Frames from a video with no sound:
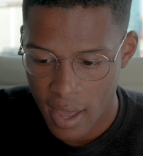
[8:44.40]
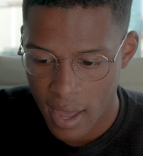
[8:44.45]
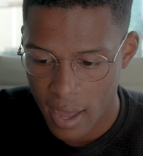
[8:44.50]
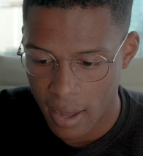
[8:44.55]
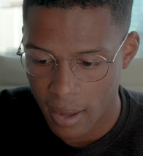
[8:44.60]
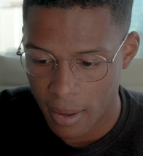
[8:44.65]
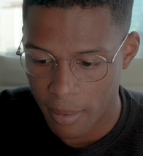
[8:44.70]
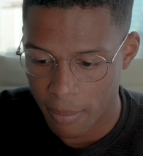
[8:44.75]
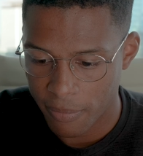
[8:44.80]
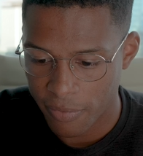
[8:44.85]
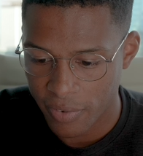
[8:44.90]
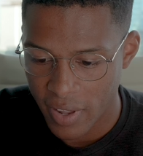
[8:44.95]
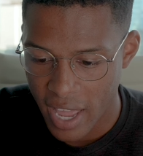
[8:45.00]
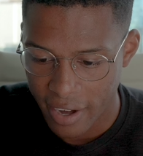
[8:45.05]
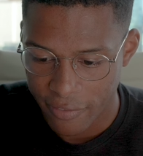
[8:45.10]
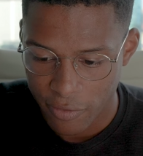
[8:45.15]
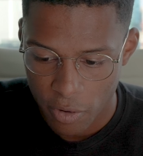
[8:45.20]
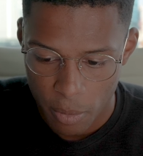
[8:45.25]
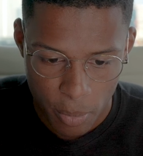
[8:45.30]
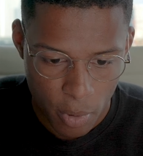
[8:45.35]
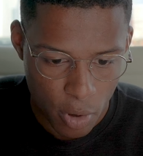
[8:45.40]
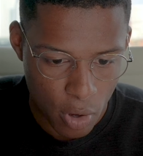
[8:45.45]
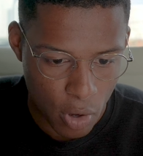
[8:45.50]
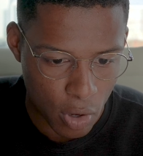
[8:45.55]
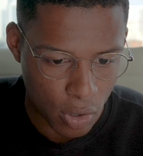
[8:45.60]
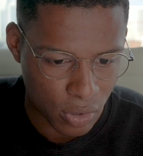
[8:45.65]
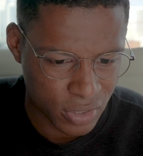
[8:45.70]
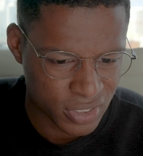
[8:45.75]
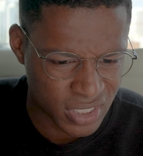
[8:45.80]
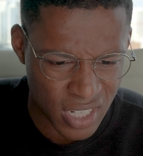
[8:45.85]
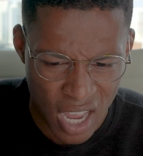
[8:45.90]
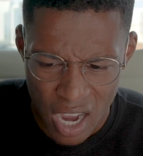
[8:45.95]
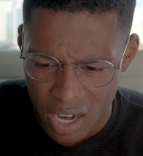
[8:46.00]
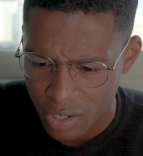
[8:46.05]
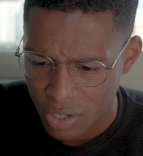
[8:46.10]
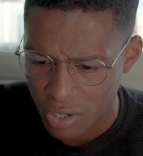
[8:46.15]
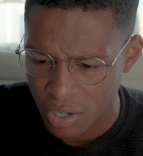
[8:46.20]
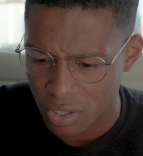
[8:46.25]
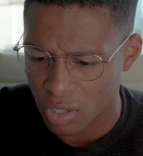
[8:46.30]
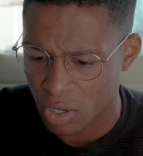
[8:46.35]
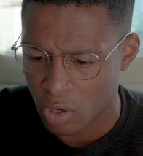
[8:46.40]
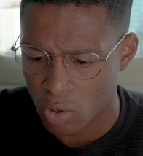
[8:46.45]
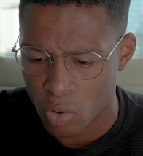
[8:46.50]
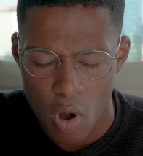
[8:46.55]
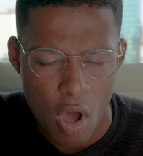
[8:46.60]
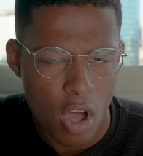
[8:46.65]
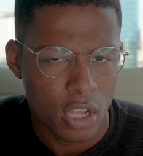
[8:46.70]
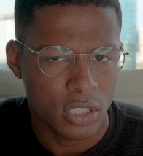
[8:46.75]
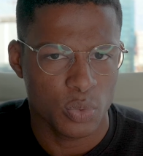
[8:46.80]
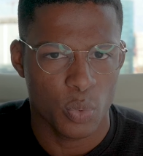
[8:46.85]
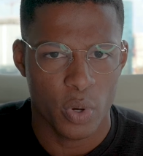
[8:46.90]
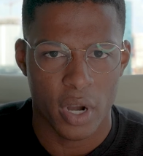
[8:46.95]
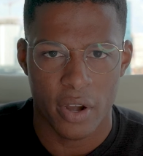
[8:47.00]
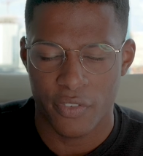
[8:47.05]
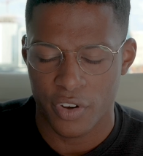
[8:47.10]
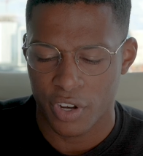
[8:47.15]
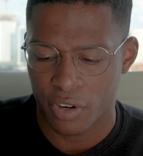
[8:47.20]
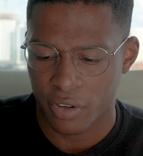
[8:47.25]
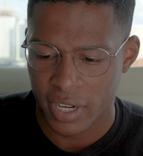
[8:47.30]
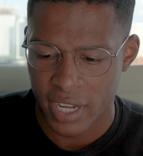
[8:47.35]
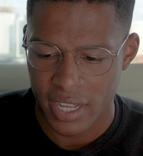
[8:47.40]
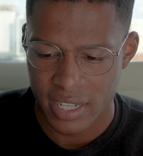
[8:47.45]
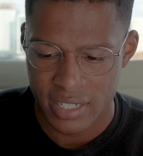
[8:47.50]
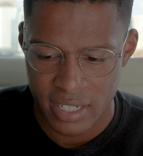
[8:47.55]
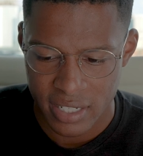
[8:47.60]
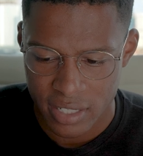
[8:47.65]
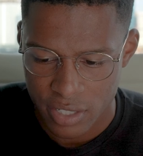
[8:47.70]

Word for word: um, flag football, soccer, lacrosse, whatever your kid's